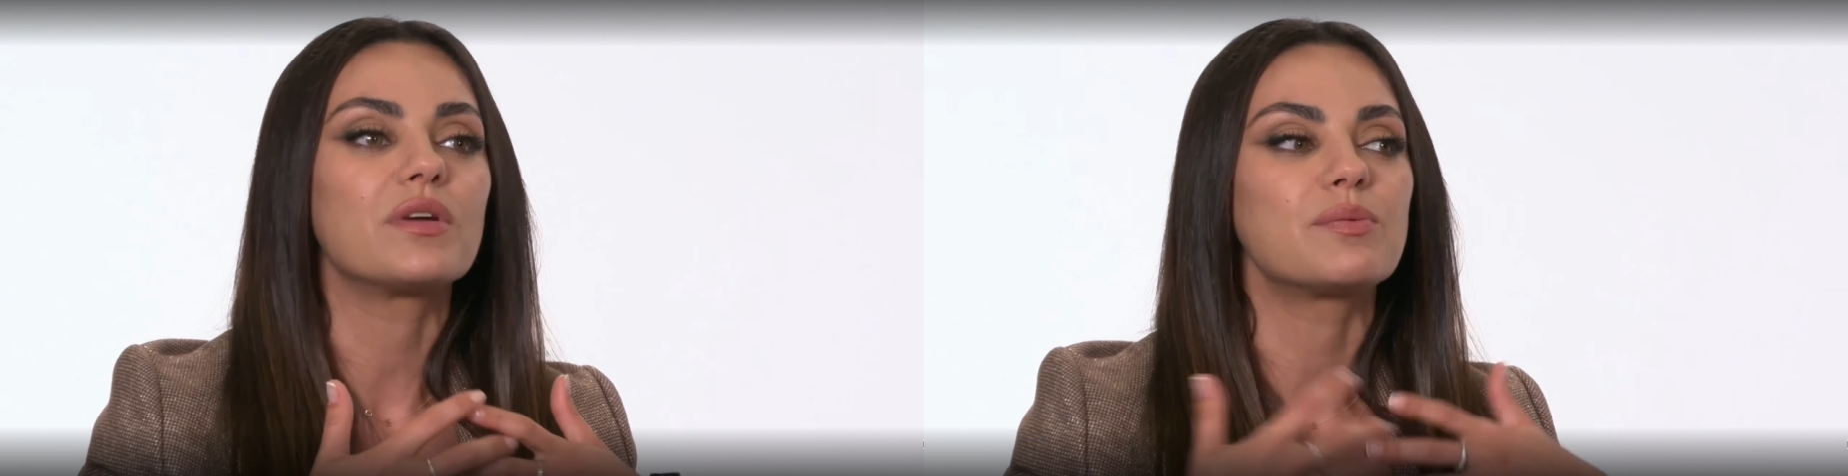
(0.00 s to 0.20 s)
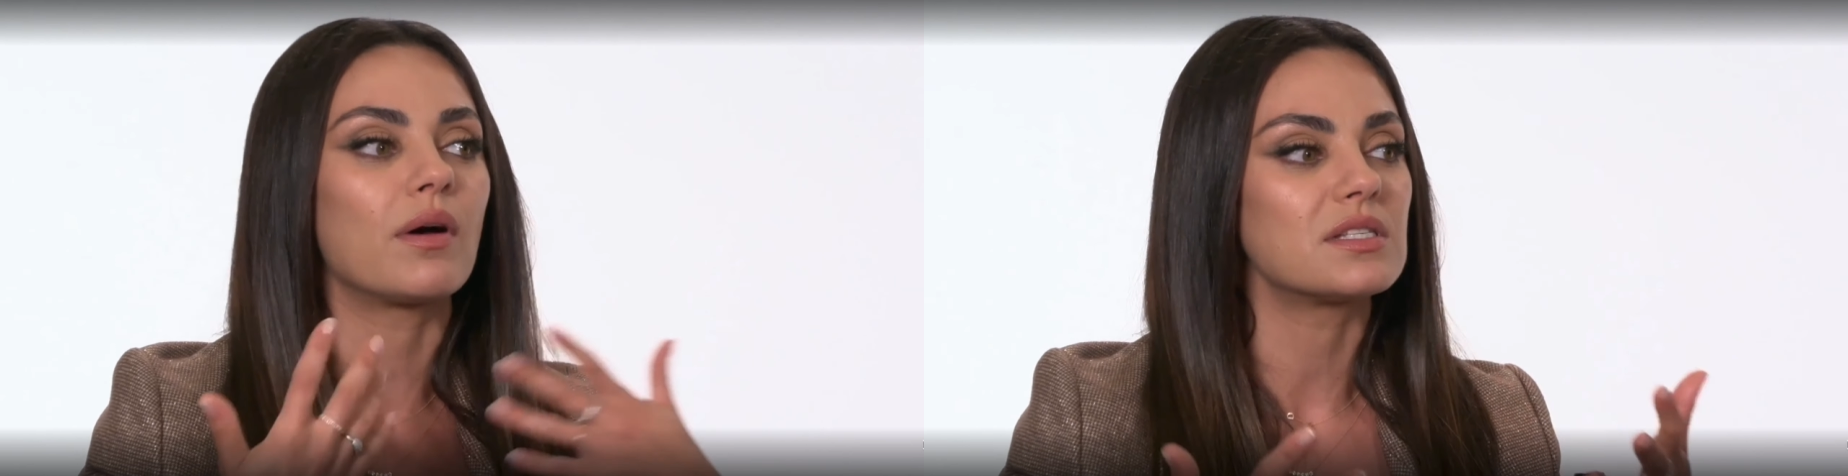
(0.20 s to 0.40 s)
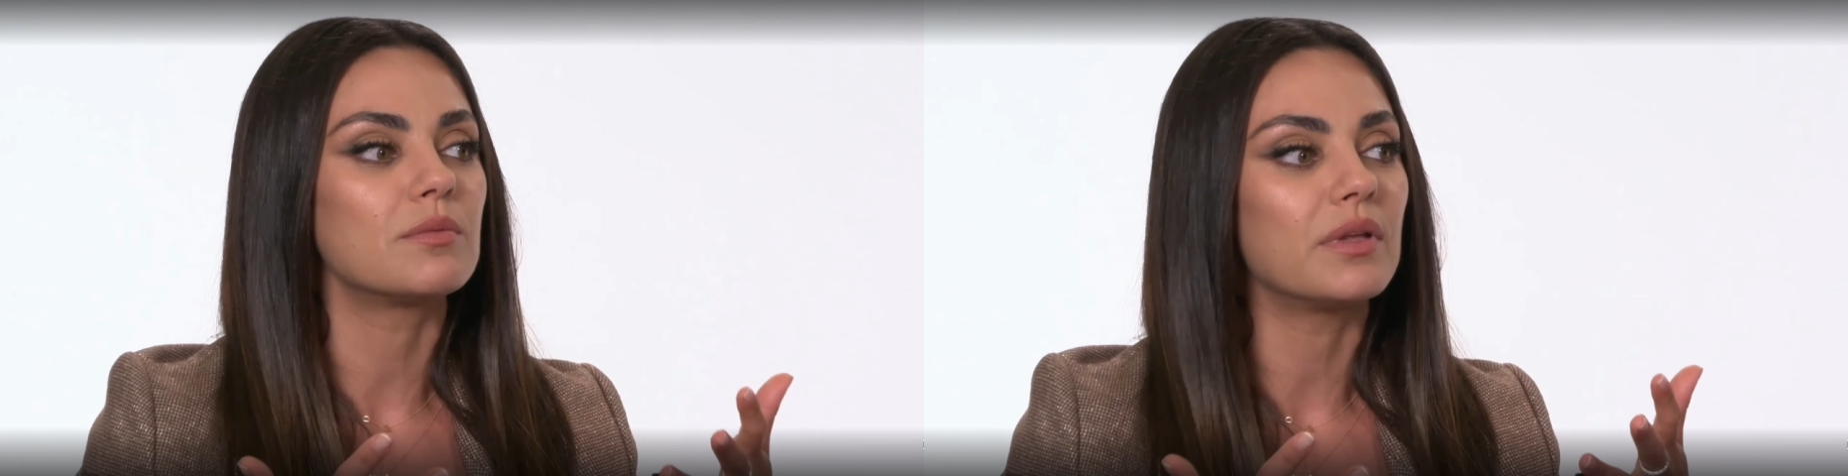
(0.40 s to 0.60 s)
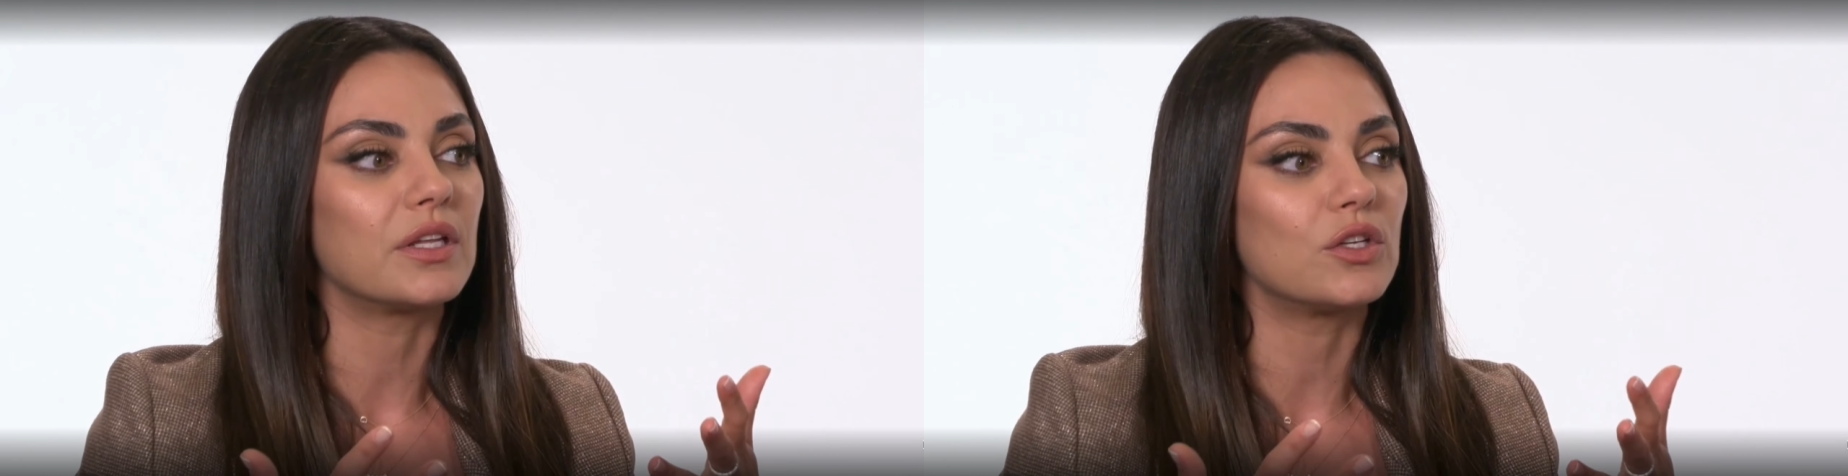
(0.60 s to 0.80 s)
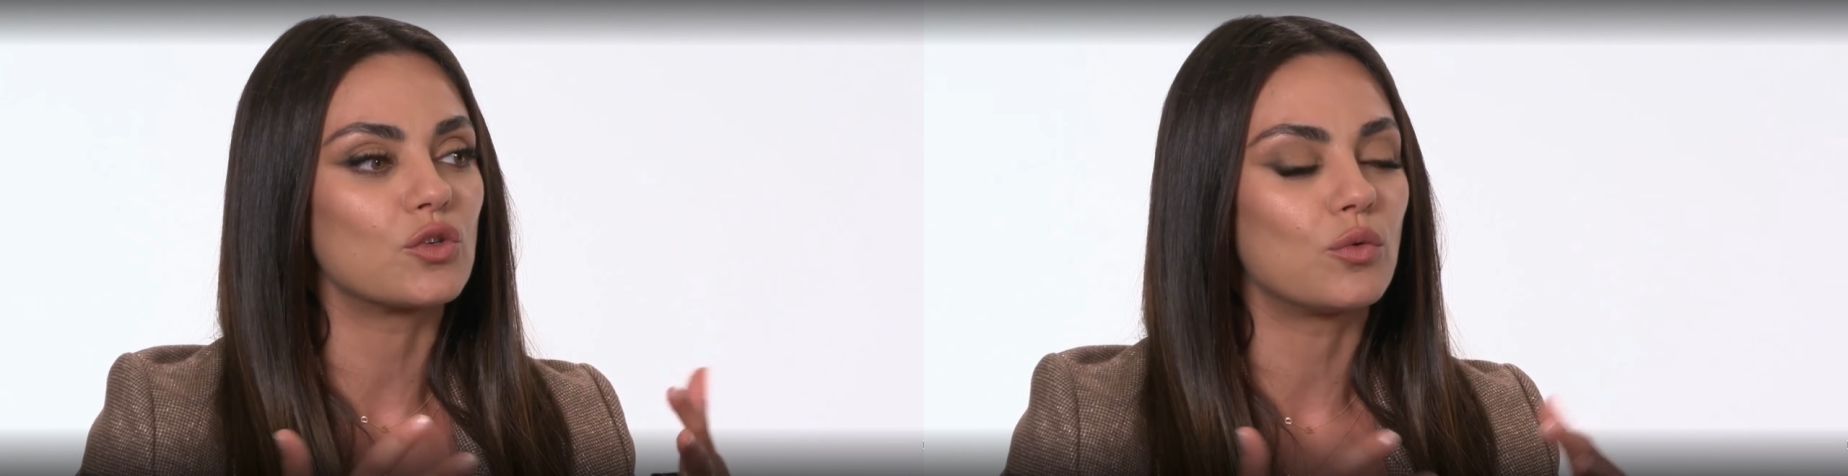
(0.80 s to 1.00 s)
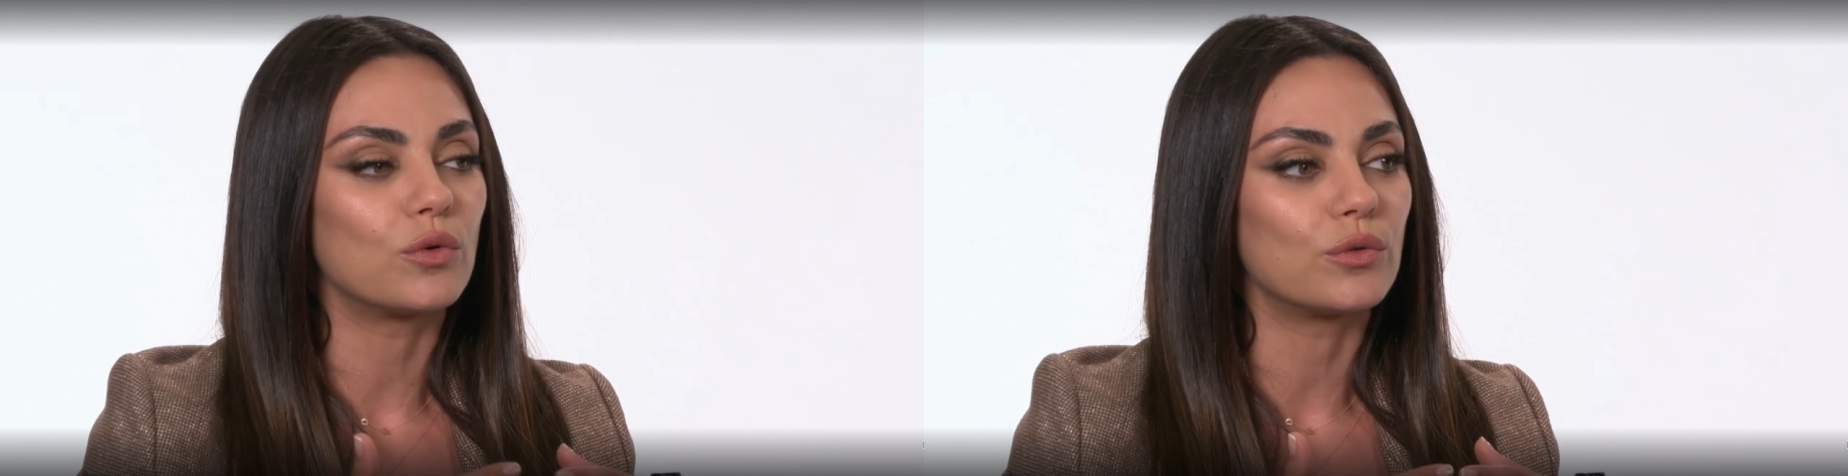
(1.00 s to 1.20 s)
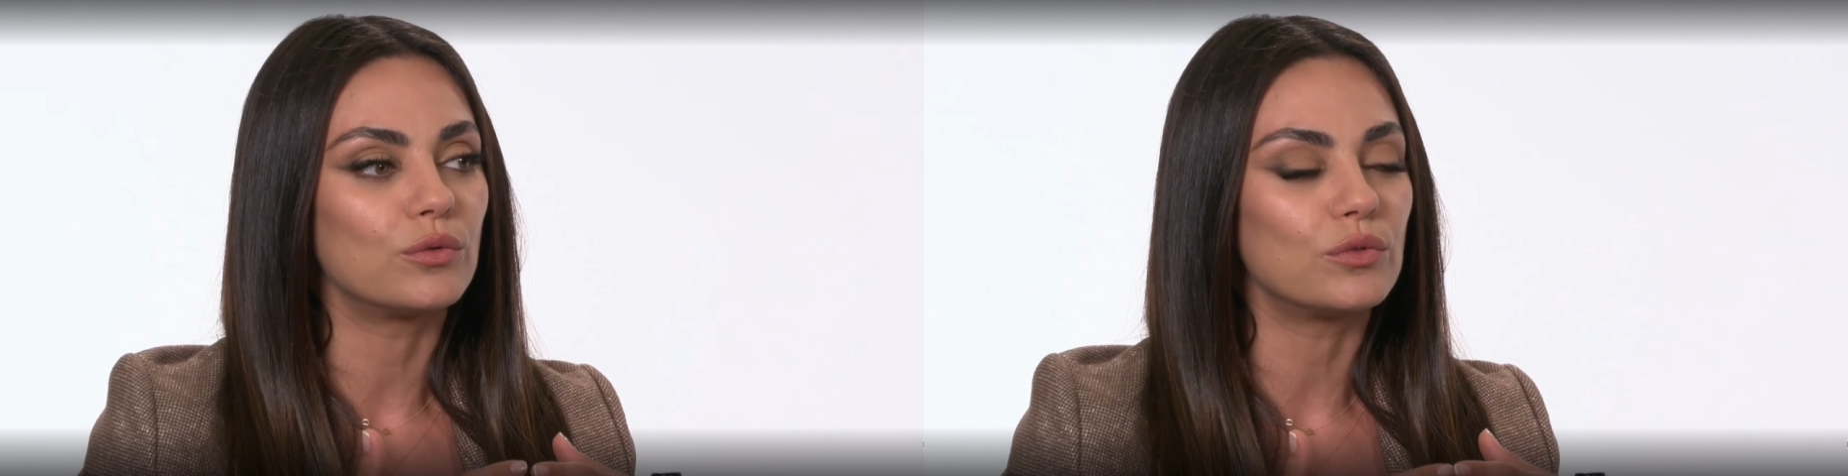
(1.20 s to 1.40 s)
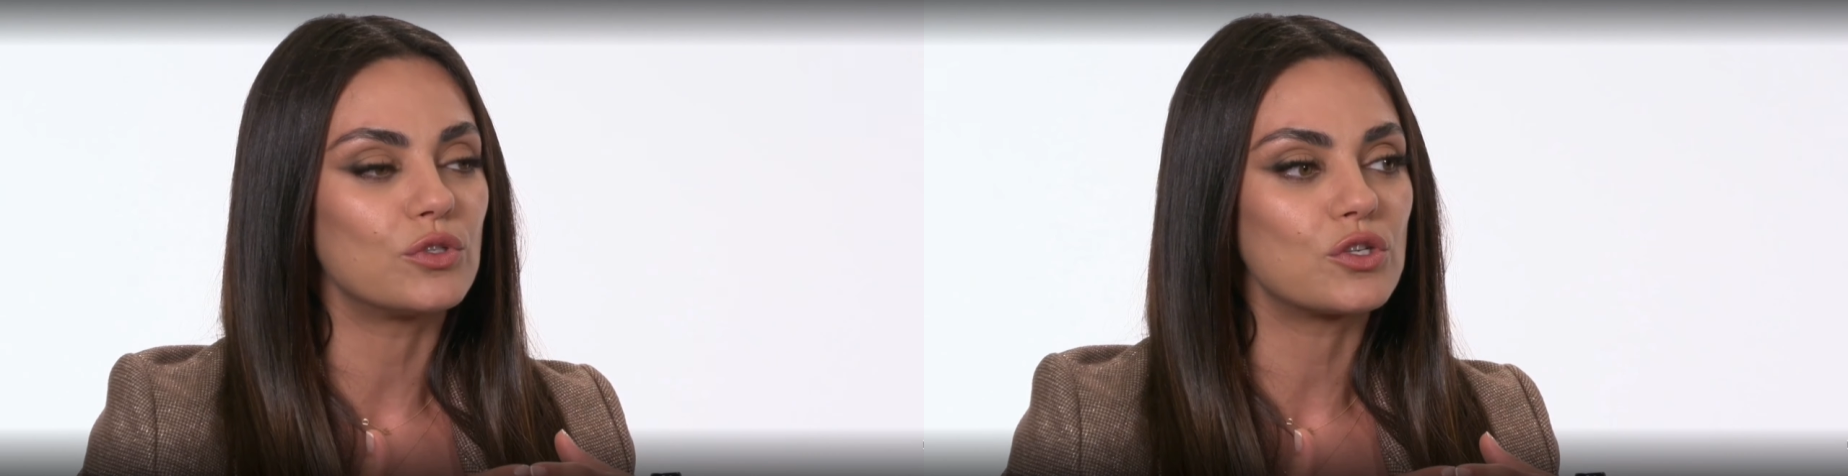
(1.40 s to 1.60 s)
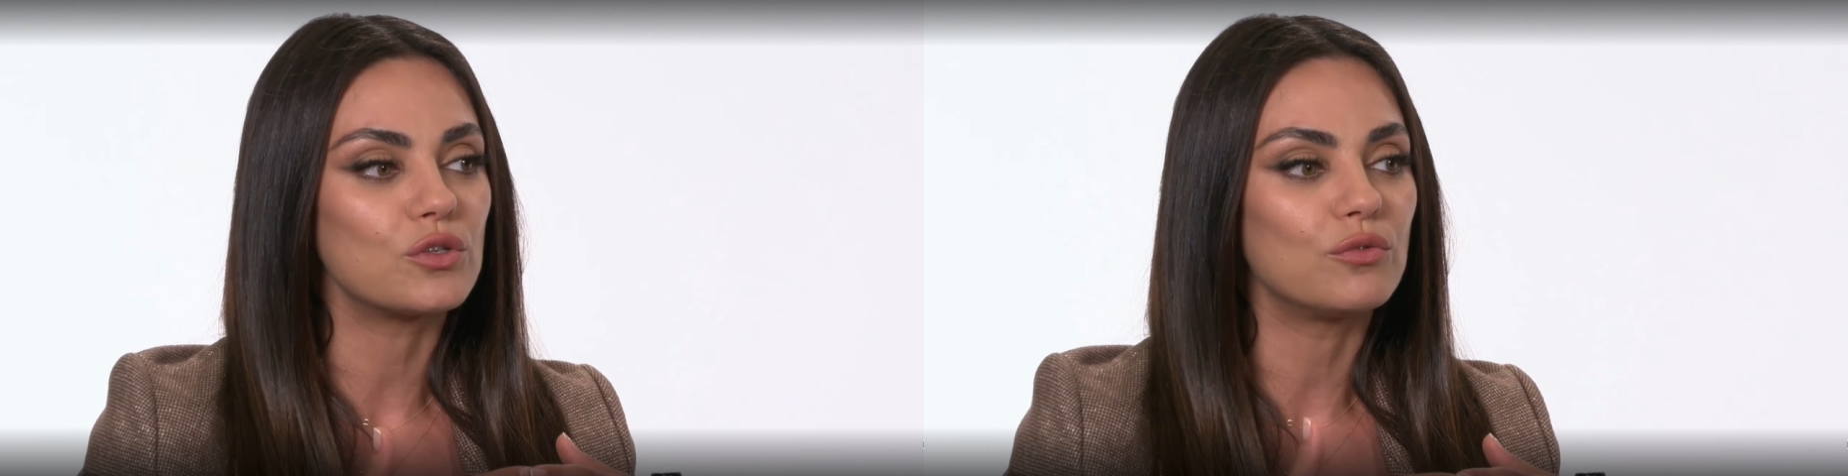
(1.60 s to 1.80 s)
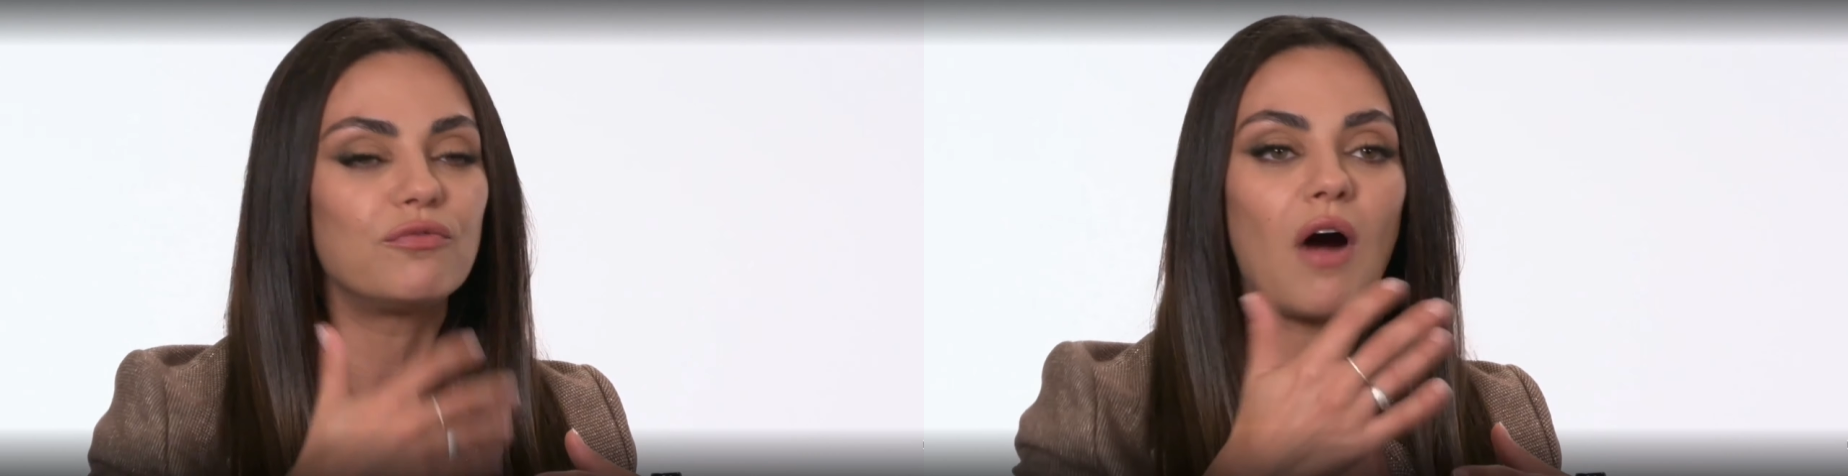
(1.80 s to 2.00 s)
responsibility to, to